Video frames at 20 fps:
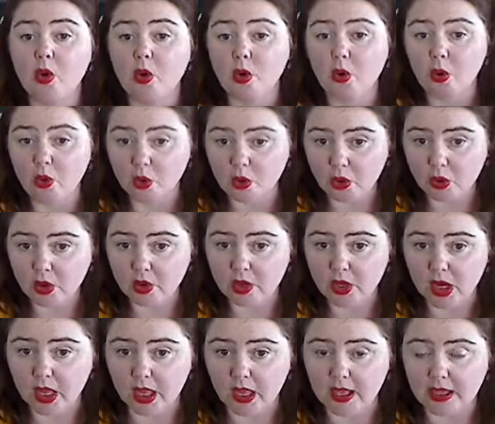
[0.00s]
or
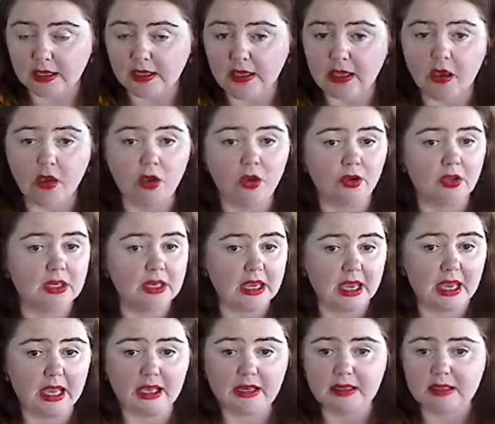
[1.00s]
online on
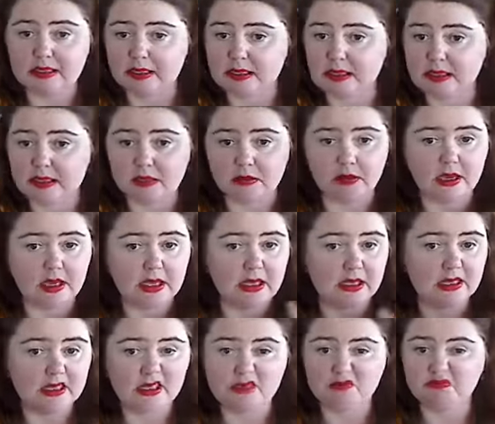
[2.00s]
yarn,
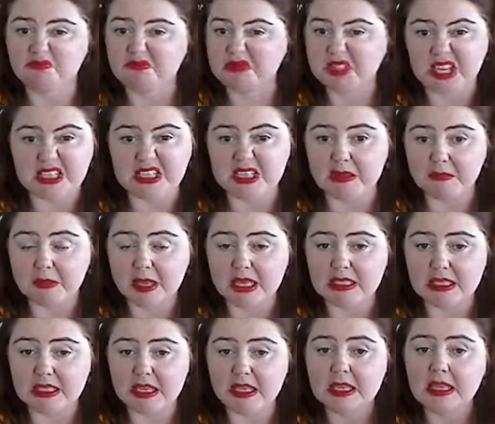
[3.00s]
accessories, doesn't
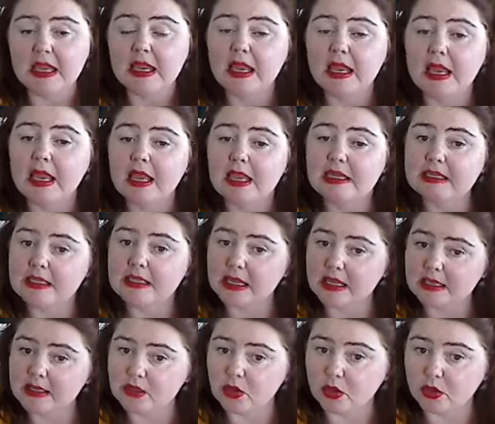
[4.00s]
matter. It
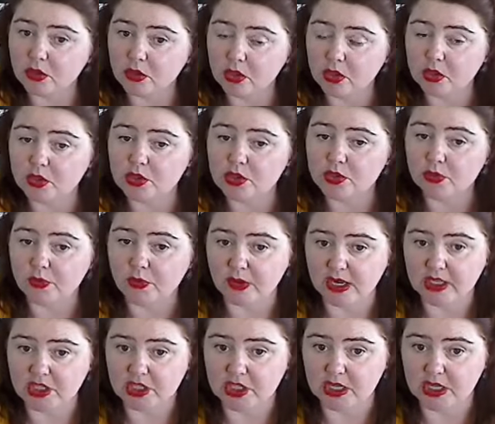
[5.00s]
does not include your
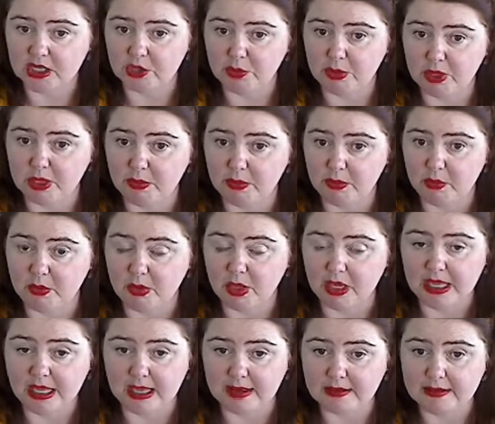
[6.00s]
freight charge, people,
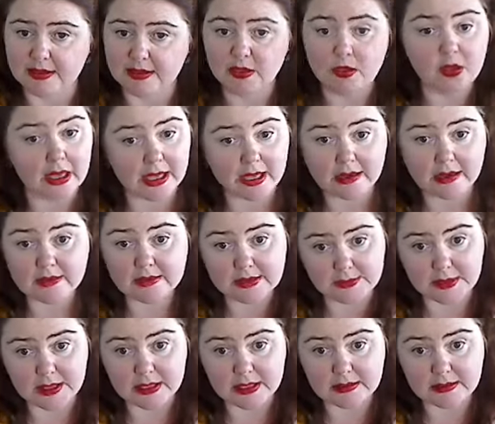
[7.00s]
okay? So you can't
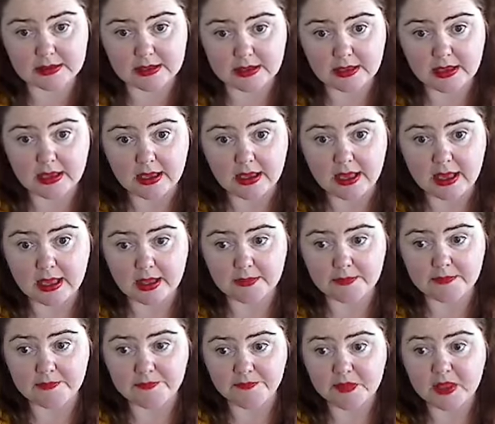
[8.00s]
spend
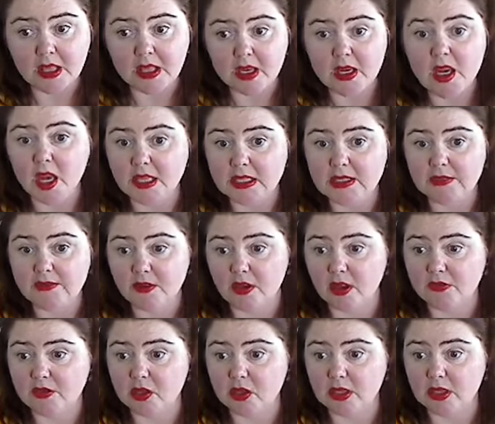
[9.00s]

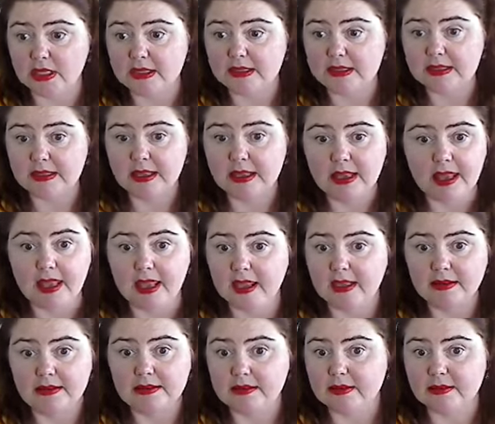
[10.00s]
$95
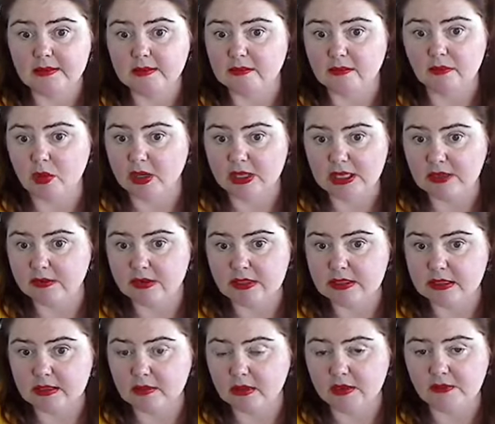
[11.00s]
and whatever
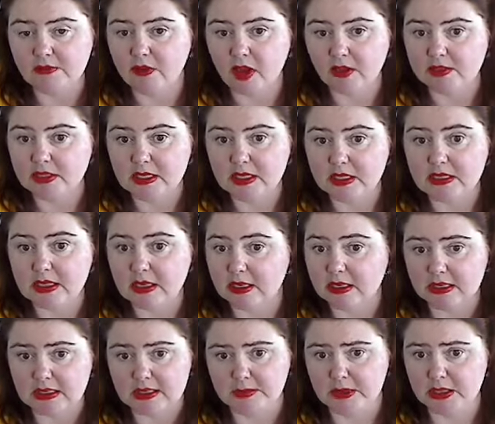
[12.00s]
in 5 cents and
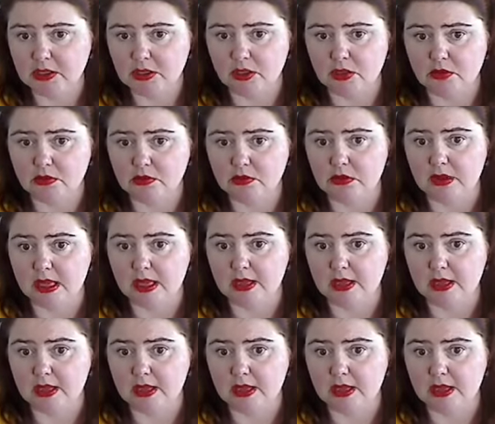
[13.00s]
expect to